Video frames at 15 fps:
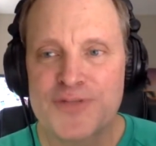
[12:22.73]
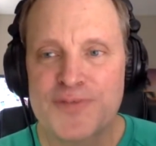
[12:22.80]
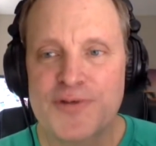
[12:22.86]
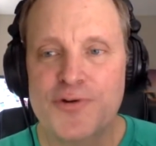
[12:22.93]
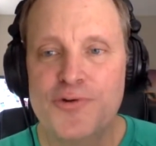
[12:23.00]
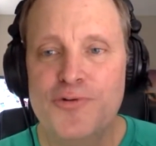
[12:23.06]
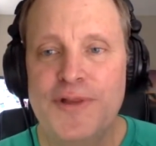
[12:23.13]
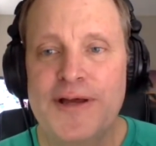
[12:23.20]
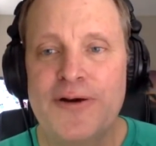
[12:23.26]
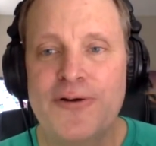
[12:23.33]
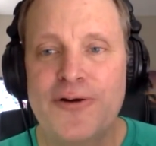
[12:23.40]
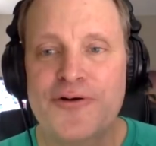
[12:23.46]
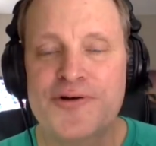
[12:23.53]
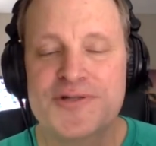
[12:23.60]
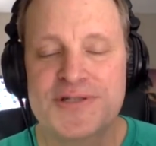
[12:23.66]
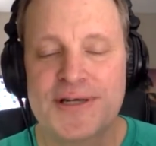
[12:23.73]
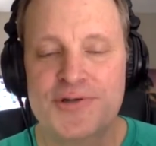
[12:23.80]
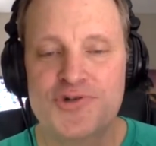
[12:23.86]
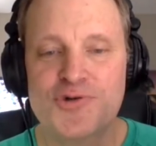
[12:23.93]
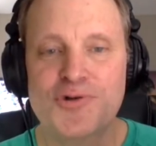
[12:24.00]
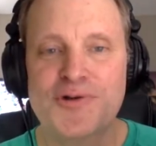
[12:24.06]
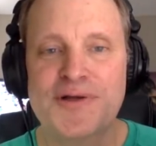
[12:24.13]
But who they are
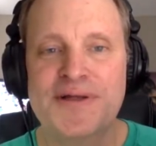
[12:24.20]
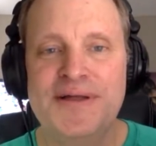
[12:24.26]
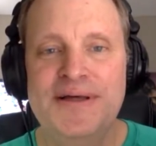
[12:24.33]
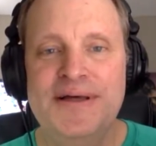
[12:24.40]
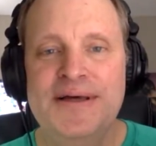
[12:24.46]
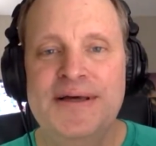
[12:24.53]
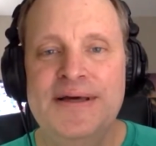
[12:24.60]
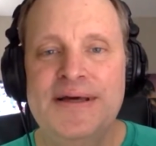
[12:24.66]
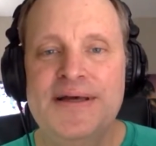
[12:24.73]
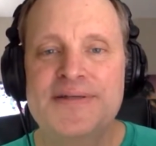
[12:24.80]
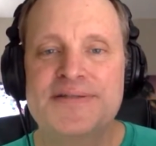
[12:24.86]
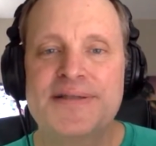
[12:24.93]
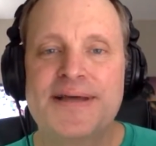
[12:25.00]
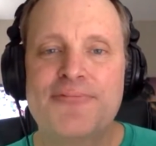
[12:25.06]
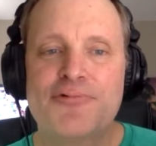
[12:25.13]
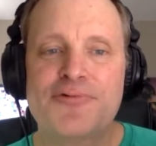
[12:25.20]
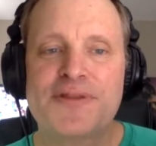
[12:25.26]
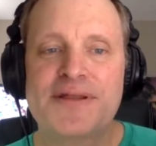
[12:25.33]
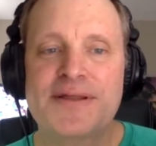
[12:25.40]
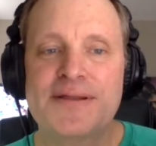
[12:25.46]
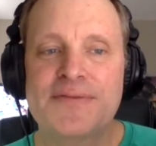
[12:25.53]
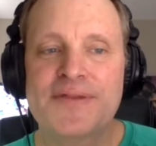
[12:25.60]
essentially is they were
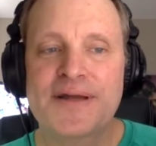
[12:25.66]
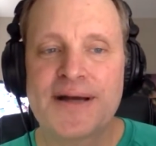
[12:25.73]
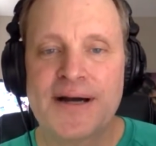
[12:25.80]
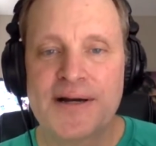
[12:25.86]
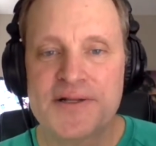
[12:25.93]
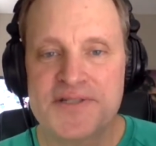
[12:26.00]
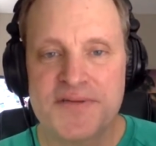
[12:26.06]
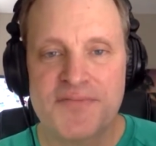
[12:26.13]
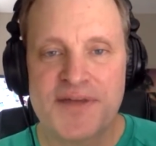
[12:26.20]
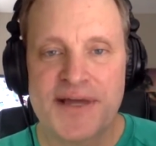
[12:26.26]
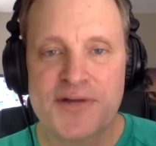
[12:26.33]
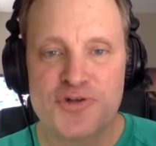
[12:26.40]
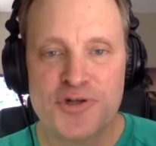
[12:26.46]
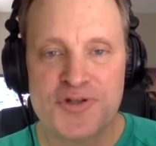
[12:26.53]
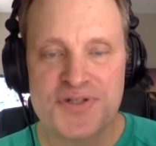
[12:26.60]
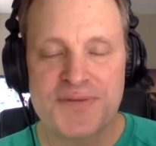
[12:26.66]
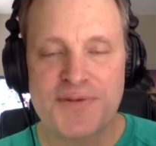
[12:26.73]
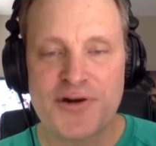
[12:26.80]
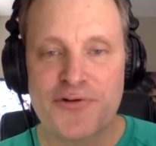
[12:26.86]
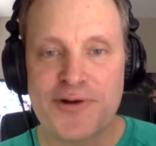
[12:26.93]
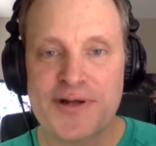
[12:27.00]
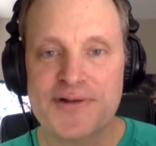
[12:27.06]
the gods of the ancient
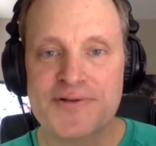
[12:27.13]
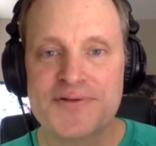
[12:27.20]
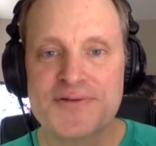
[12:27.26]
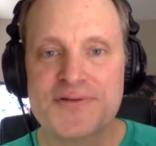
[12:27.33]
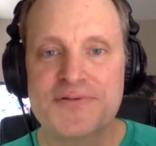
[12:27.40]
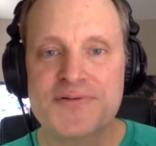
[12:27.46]
Sumerians.